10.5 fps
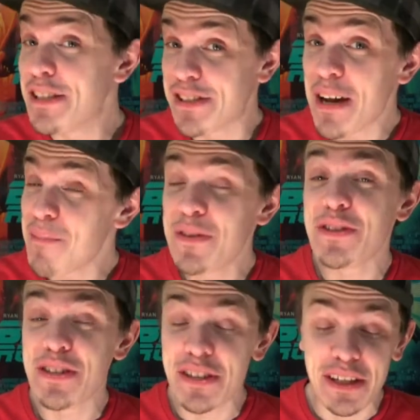
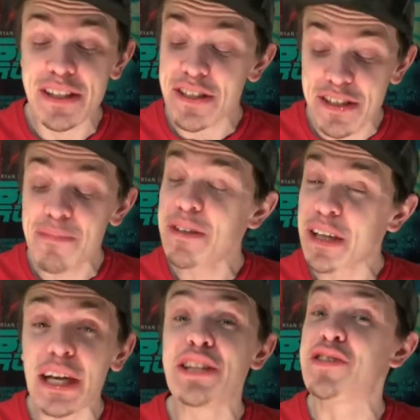something you
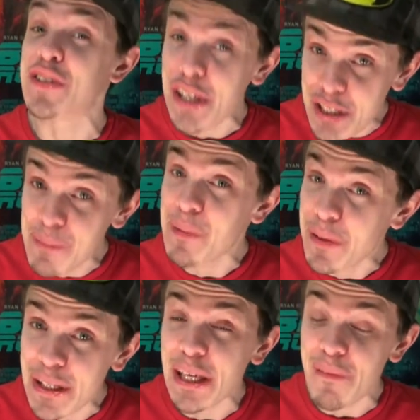gotta see to
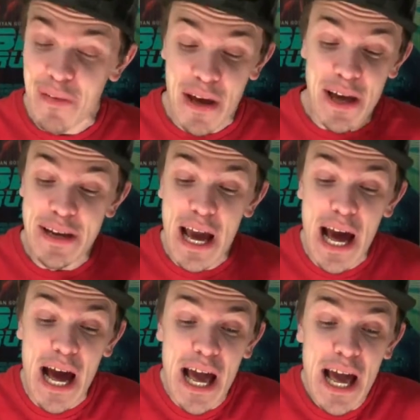believe. And
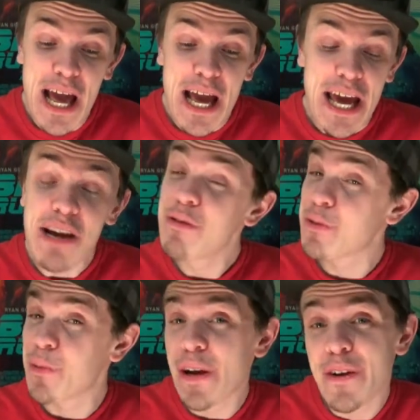yeah, it
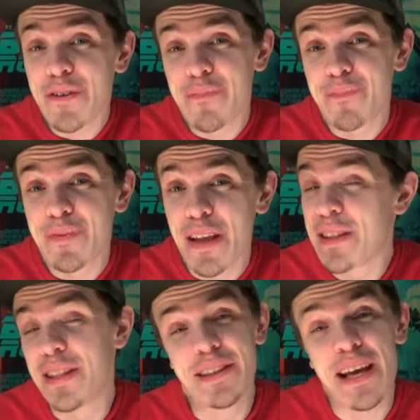was weird.
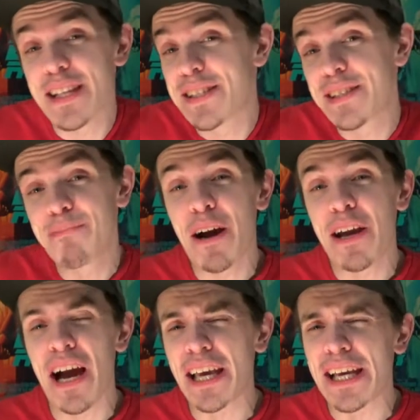That's
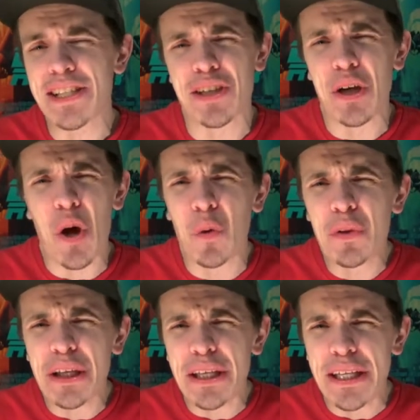my, I guess,
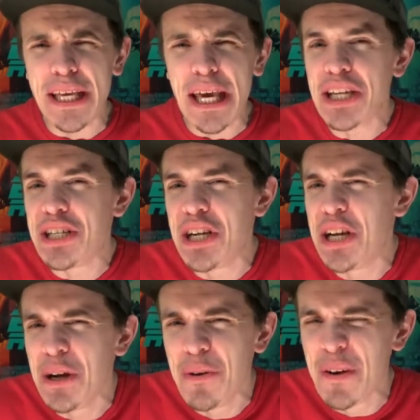only
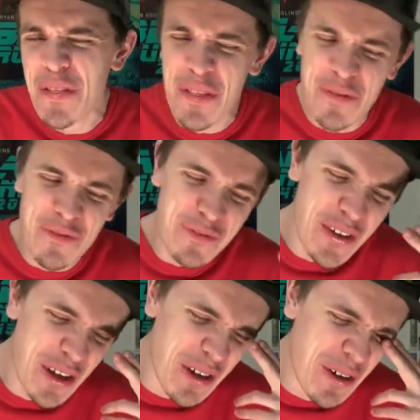issue with the
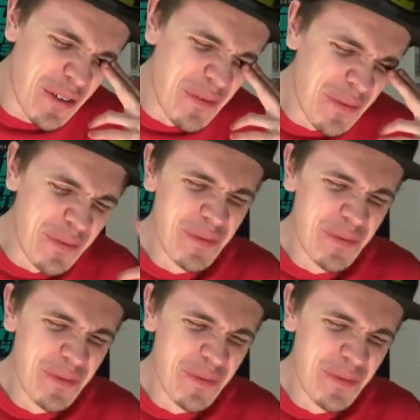film.